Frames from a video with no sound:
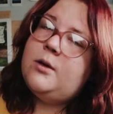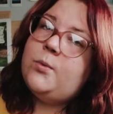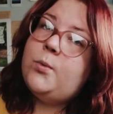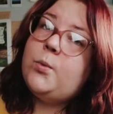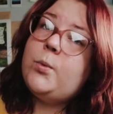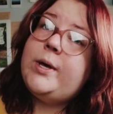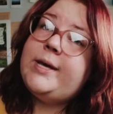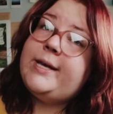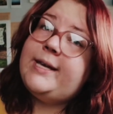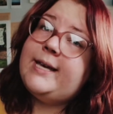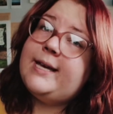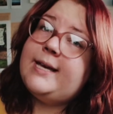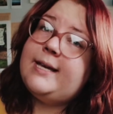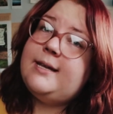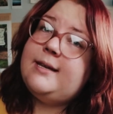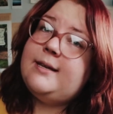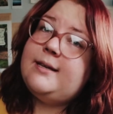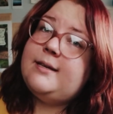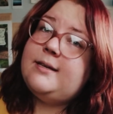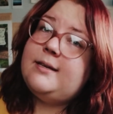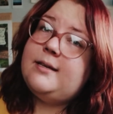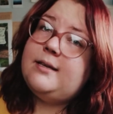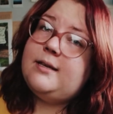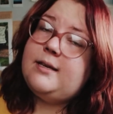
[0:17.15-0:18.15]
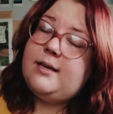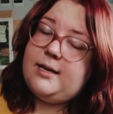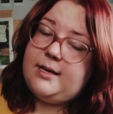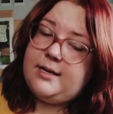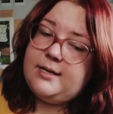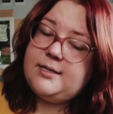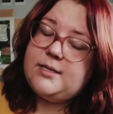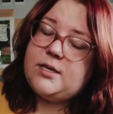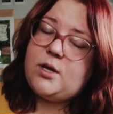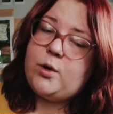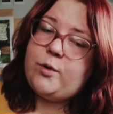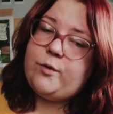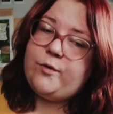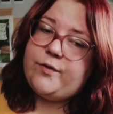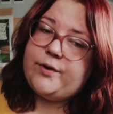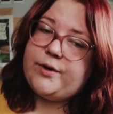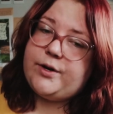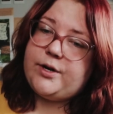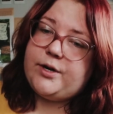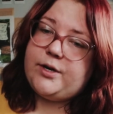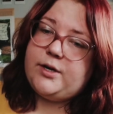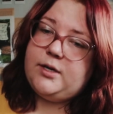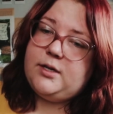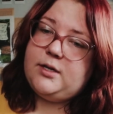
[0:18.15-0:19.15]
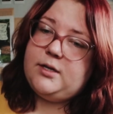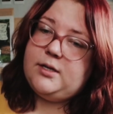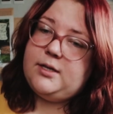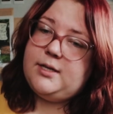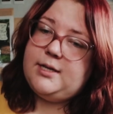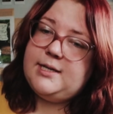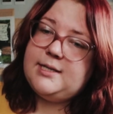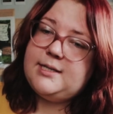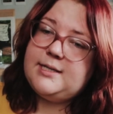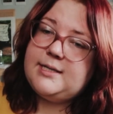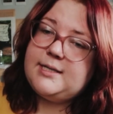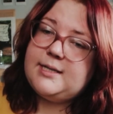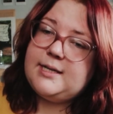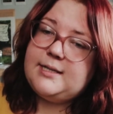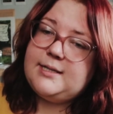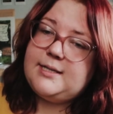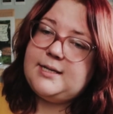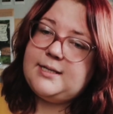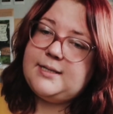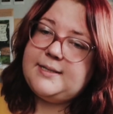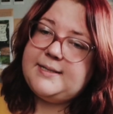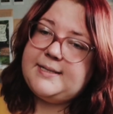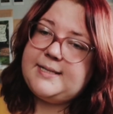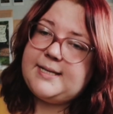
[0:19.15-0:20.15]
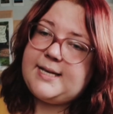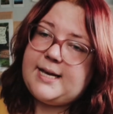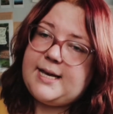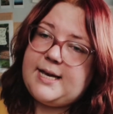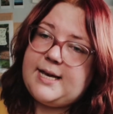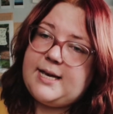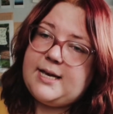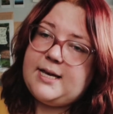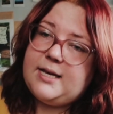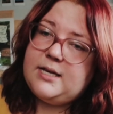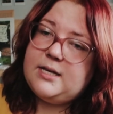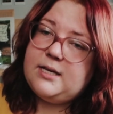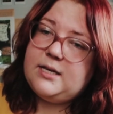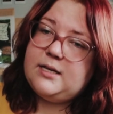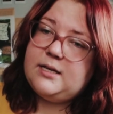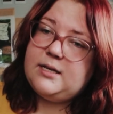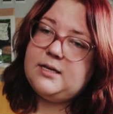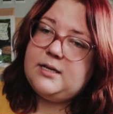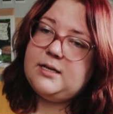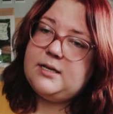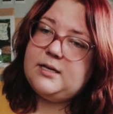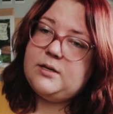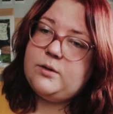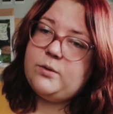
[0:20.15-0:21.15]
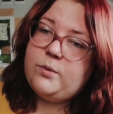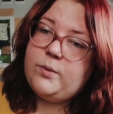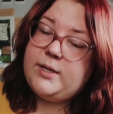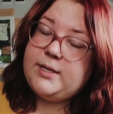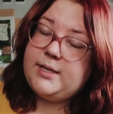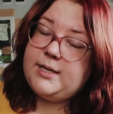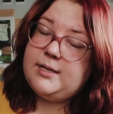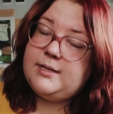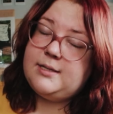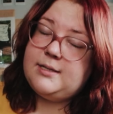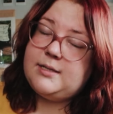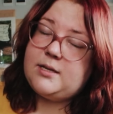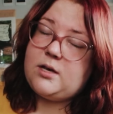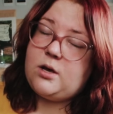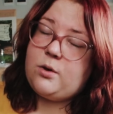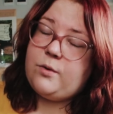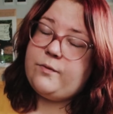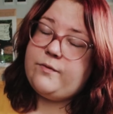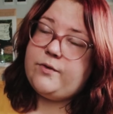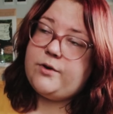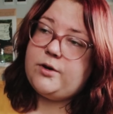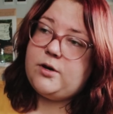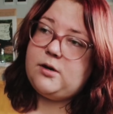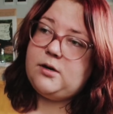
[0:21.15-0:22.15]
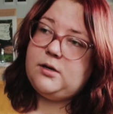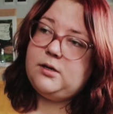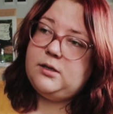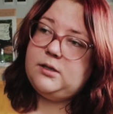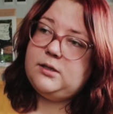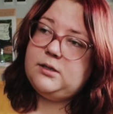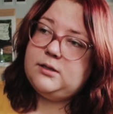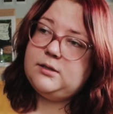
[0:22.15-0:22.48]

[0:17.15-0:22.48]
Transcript: Weekend is over. It's Sunday today. Weekend's over.